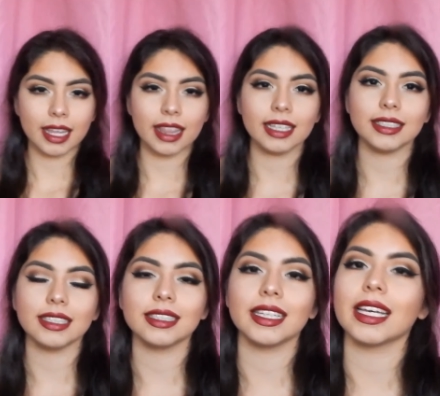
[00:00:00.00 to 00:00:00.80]
this
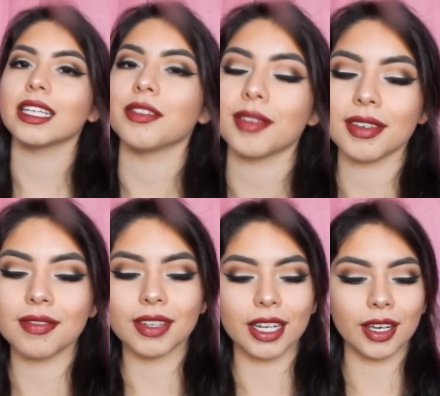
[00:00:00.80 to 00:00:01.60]
is the end of the
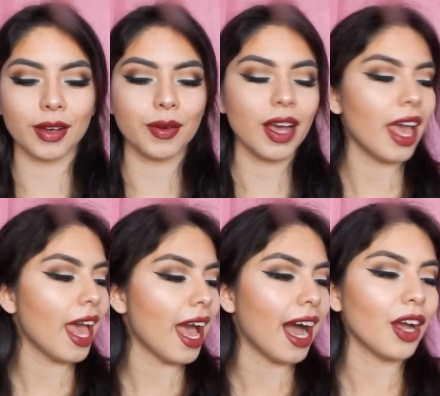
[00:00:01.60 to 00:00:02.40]
video.
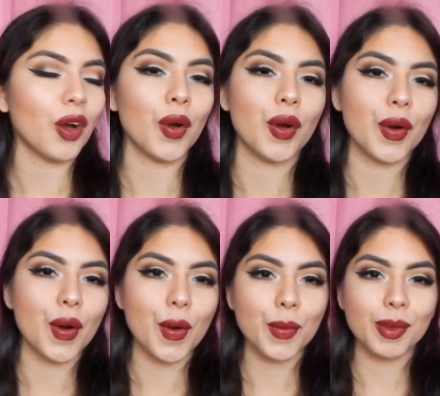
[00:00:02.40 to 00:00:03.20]
I
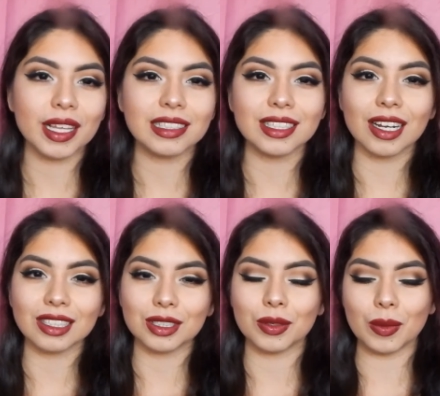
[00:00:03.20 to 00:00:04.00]
hope it's
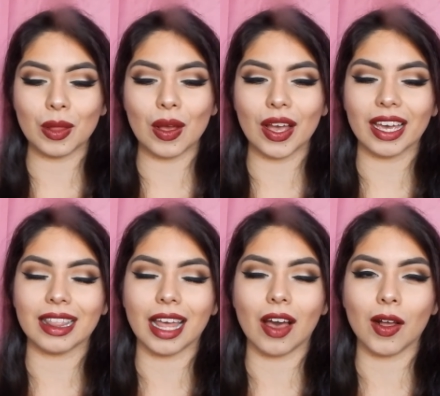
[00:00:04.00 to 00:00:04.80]
not too long
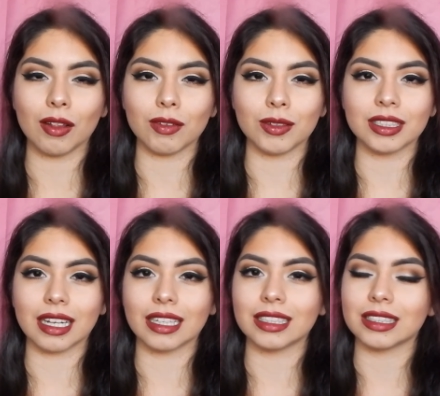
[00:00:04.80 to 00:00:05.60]
and that all of you
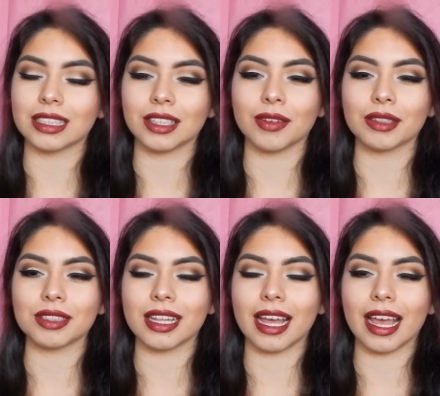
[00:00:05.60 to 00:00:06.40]
decided to stick around
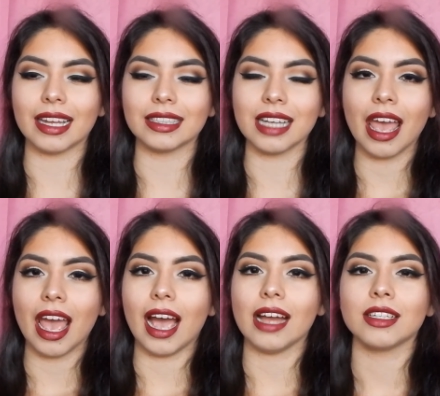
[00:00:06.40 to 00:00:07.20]
to the end.
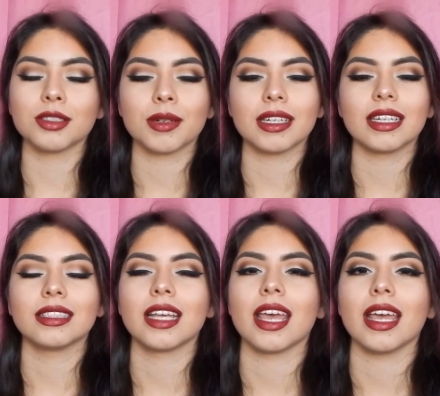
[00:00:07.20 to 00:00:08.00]
I just wanted to
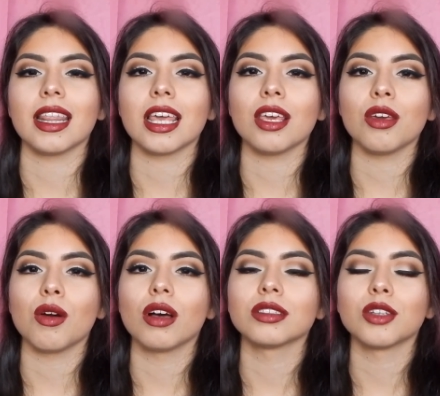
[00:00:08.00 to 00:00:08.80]
say thank you
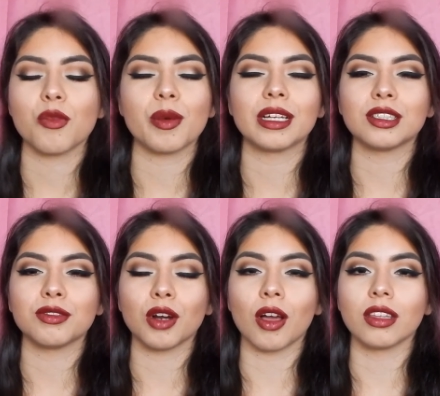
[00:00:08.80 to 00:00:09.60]
all so much
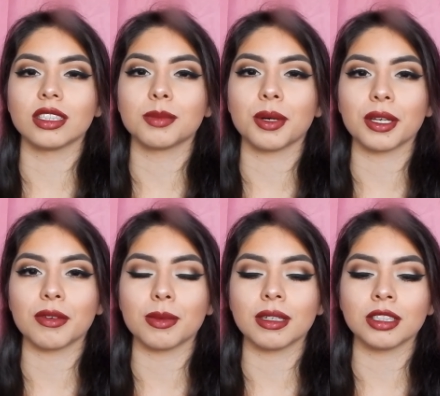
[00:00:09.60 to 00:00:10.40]
for all the support
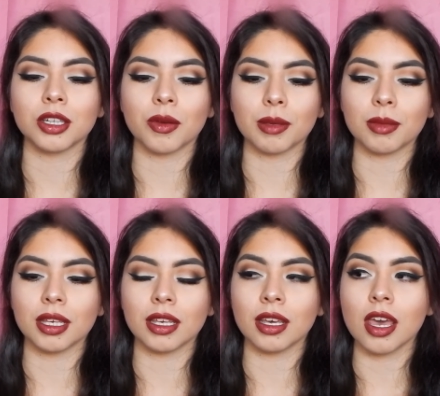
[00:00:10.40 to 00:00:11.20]
you've been showing
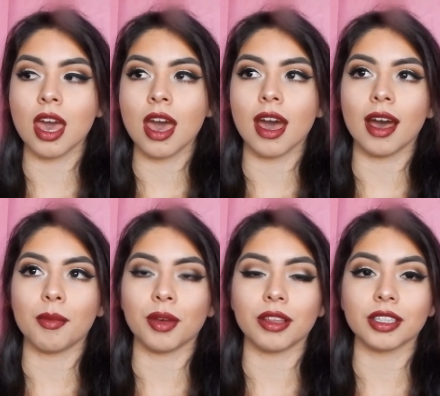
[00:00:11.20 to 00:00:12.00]
me,
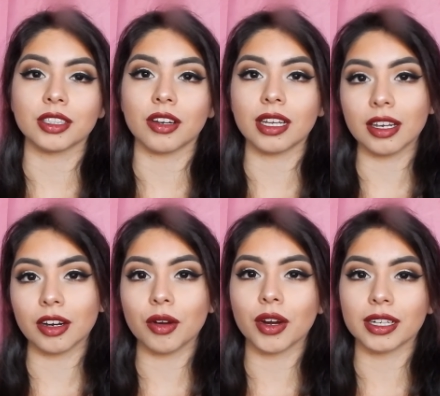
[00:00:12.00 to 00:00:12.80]
whether it's on
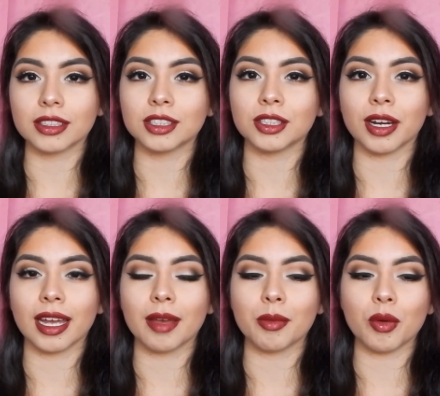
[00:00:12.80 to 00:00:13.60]
here or
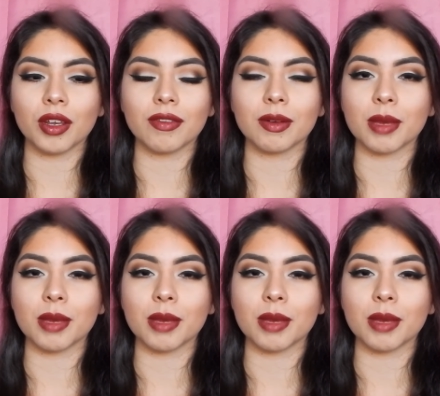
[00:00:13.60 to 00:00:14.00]
Instagram or even